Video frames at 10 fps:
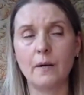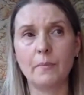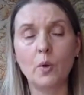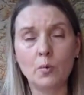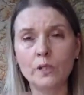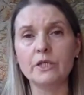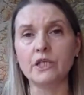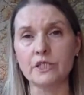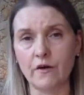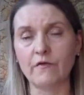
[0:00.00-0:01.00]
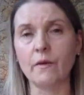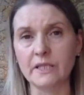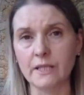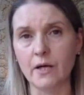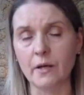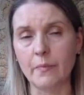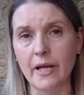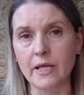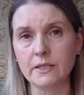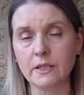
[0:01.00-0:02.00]
opening yourself up to that other
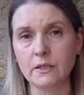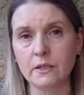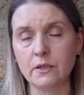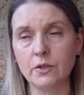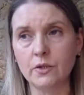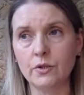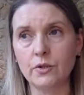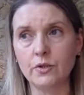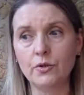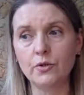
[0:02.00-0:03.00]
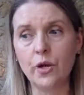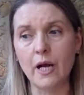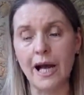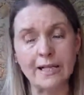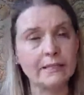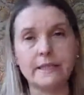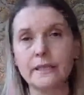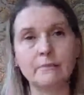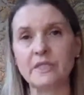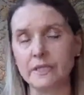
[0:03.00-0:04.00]
person. You are asking
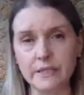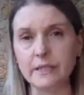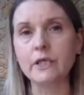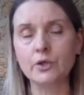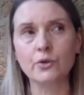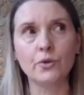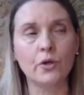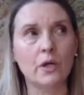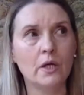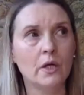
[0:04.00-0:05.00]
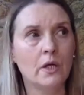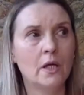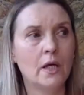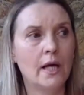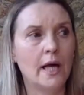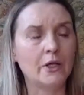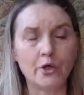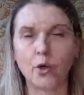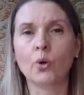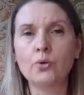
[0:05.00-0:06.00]
them to see you in your
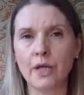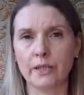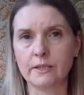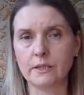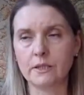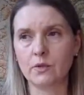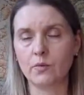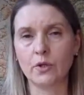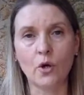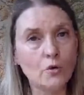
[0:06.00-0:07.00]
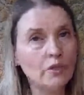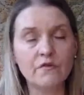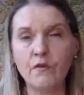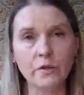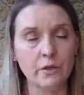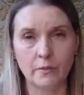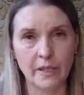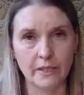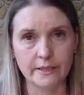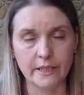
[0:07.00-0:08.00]
wholeness with all your
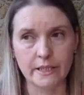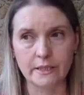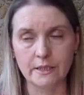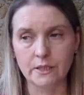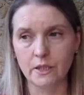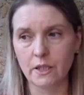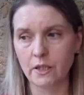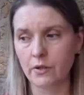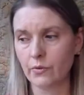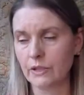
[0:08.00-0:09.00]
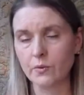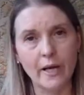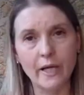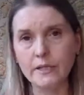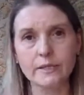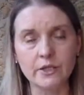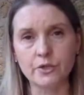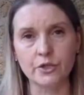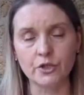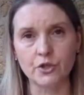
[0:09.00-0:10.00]
vulnerabilities, as well as your
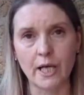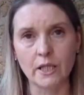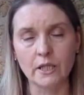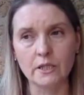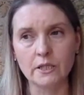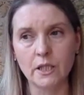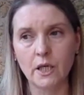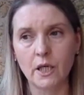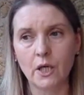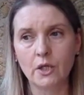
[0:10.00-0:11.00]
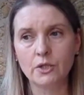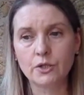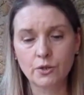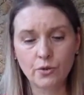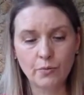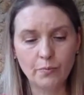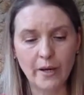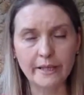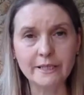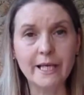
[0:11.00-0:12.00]
strengths. So
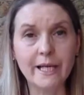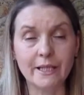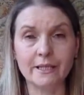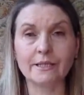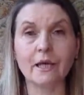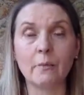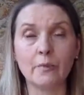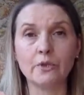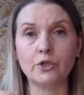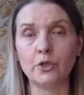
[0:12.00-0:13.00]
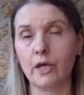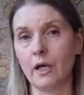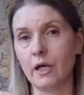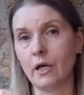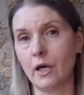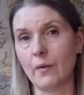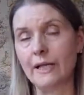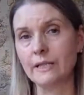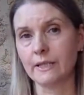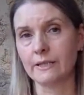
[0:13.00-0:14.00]
by taking a sip during a
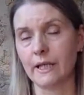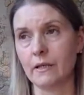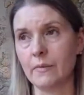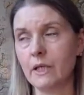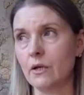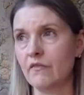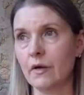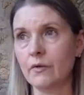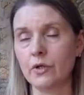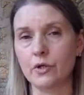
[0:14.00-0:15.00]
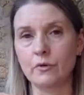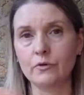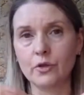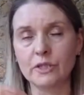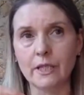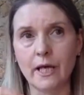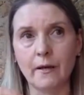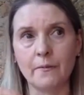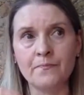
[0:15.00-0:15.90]
wedding ceremony or a vow renewal, you're saying,